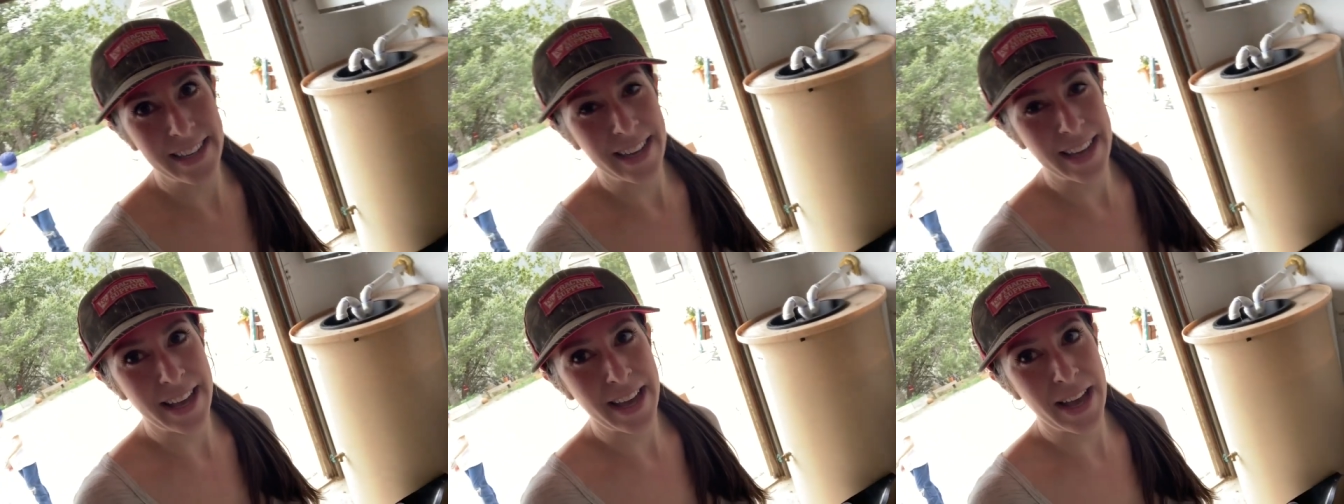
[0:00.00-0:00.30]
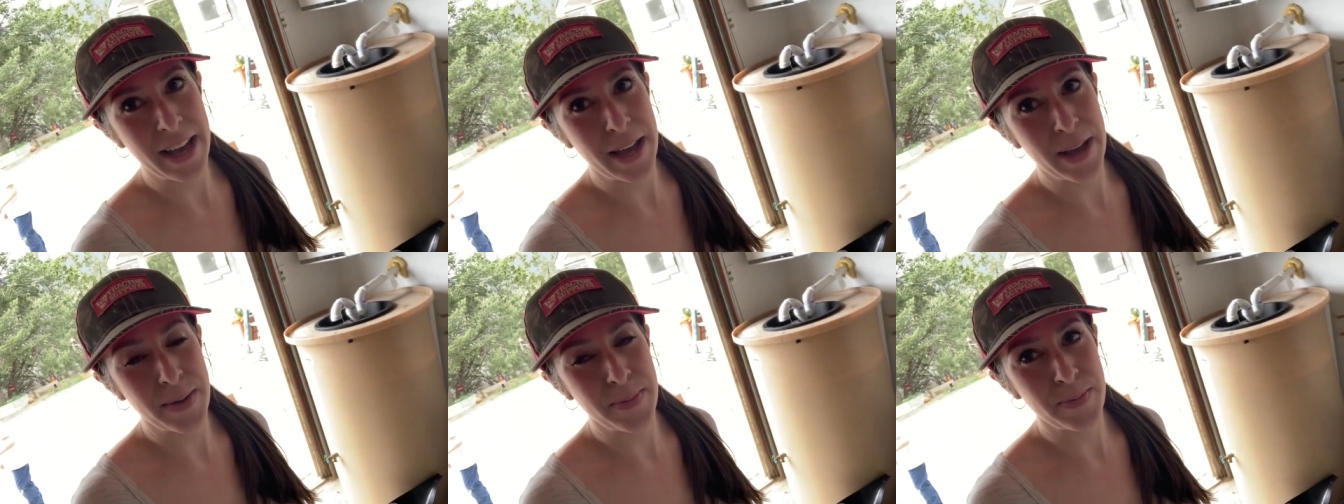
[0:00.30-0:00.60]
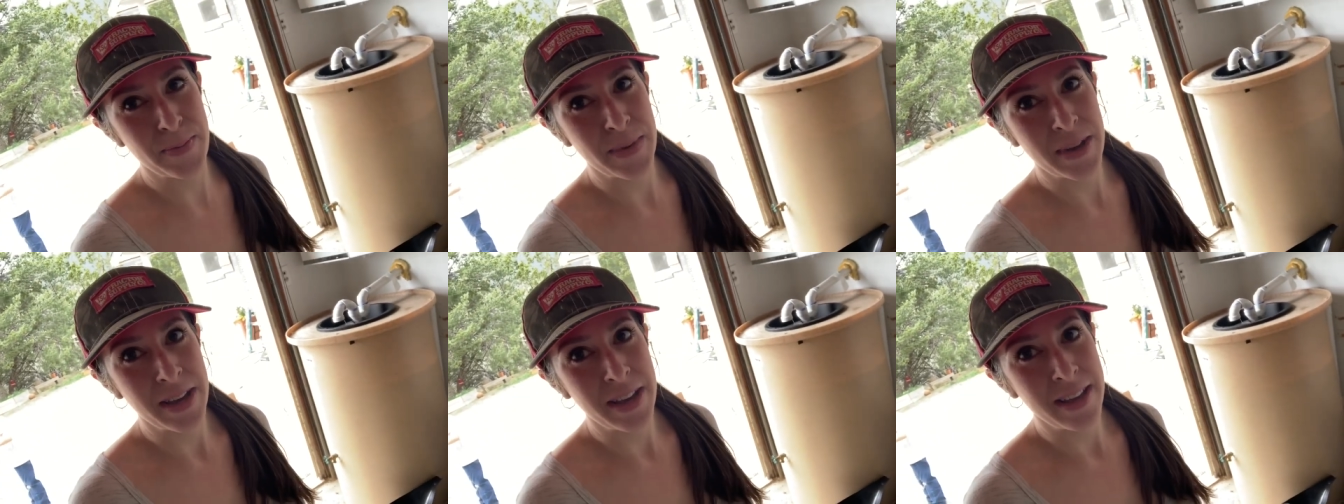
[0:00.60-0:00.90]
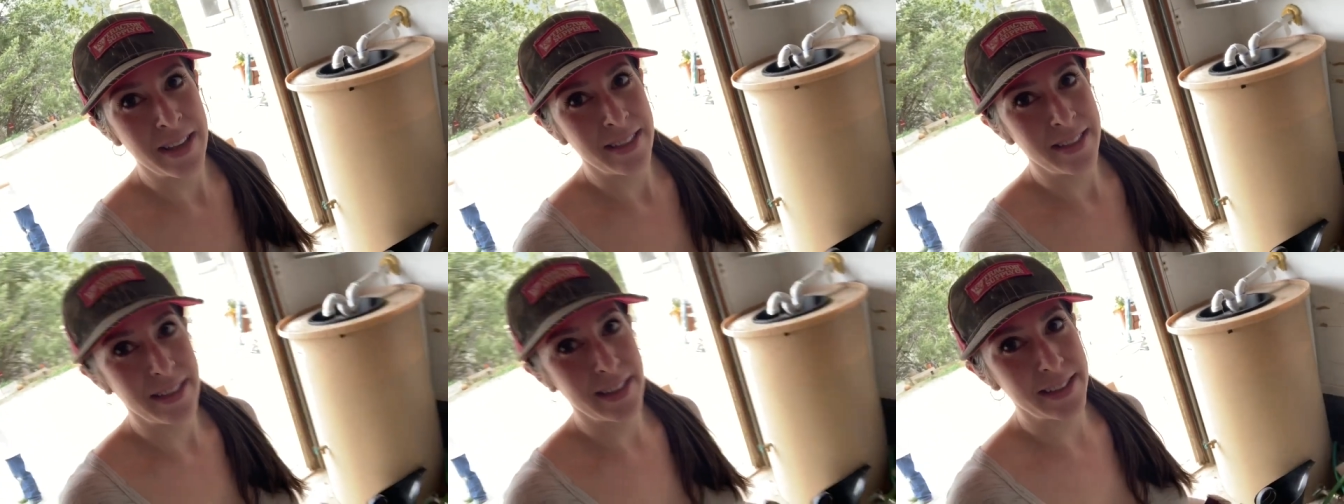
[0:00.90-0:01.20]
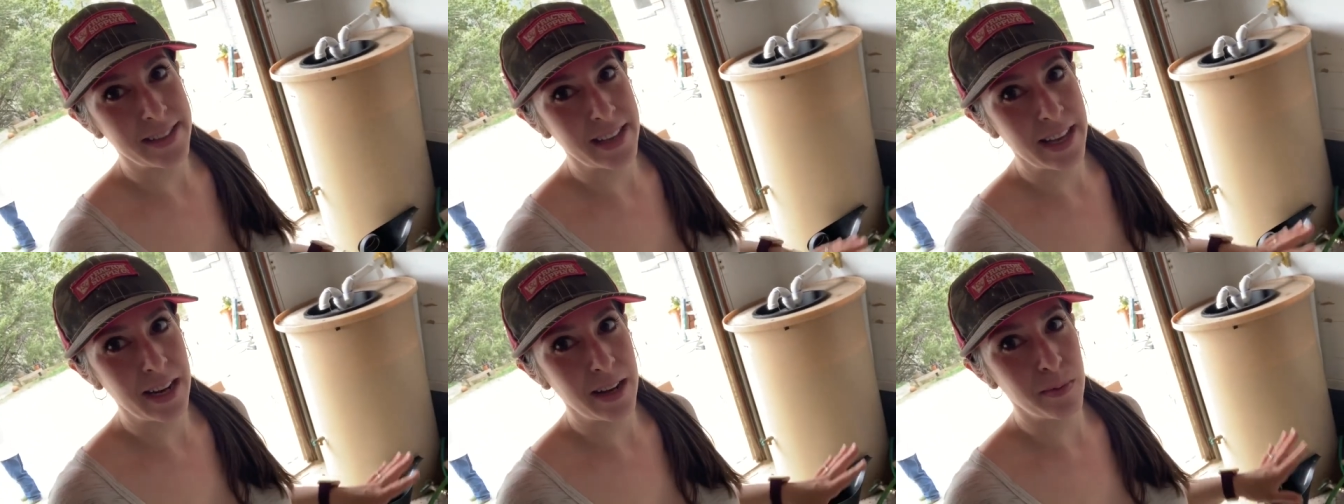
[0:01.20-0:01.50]
Um, the
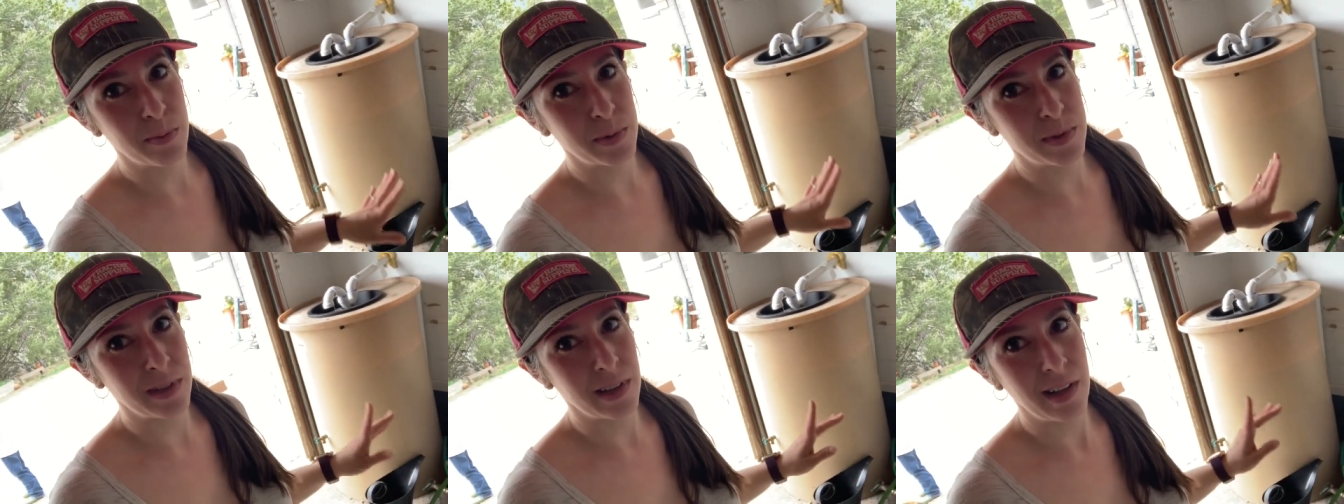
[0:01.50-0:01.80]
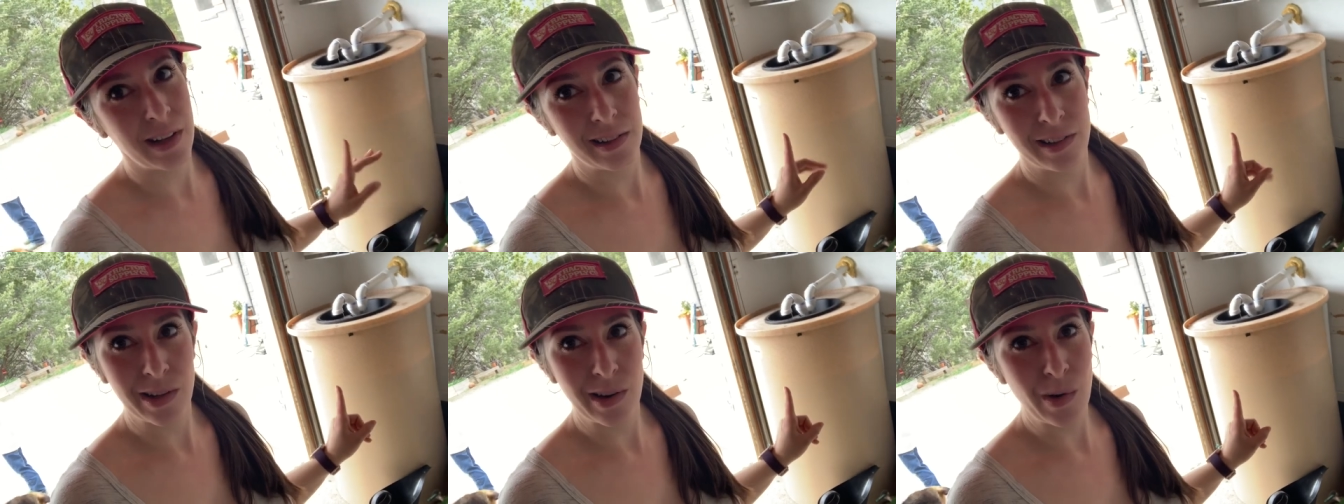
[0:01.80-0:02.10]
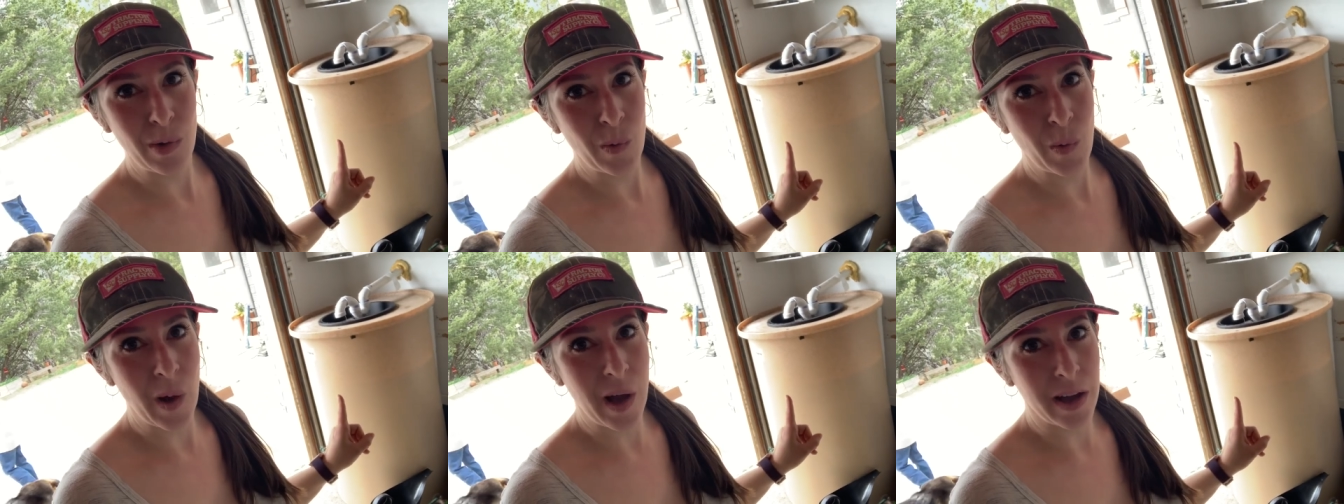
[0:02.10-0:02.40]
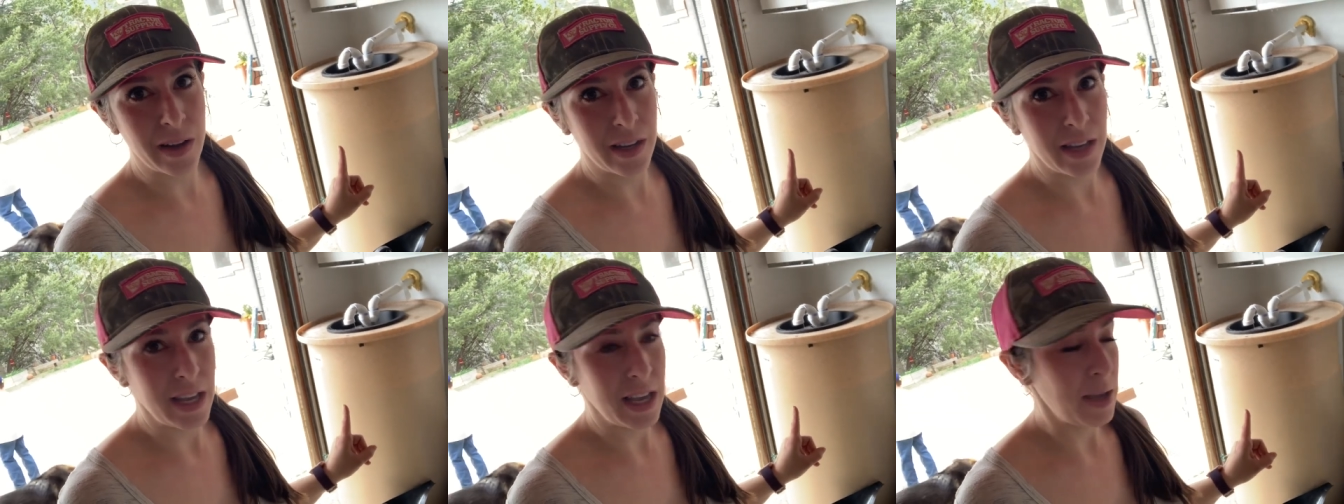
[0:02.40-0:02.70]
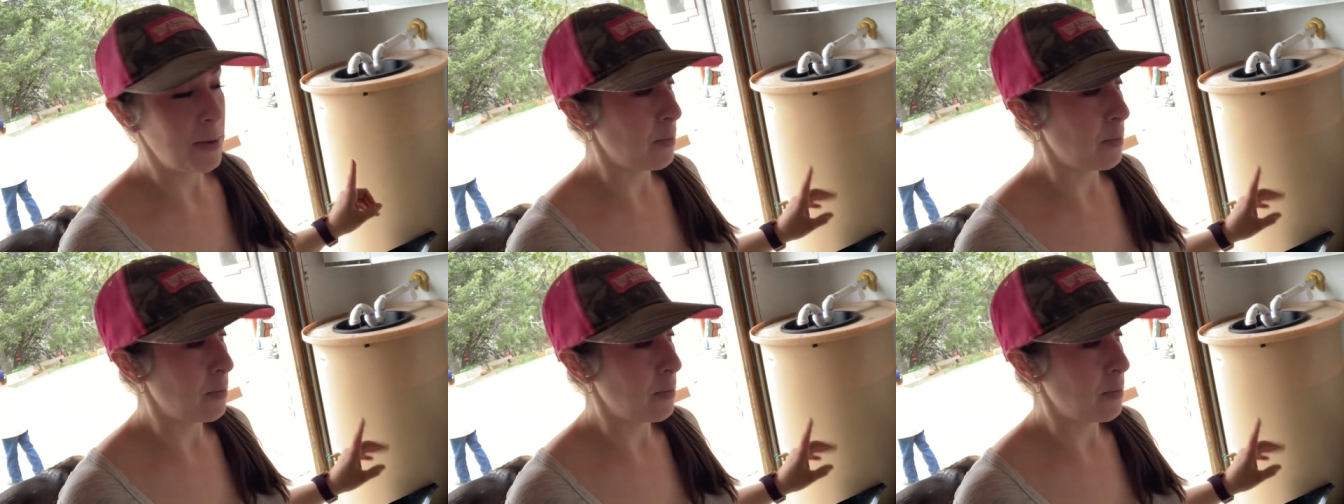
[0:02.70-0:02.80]
setup's a little wonky,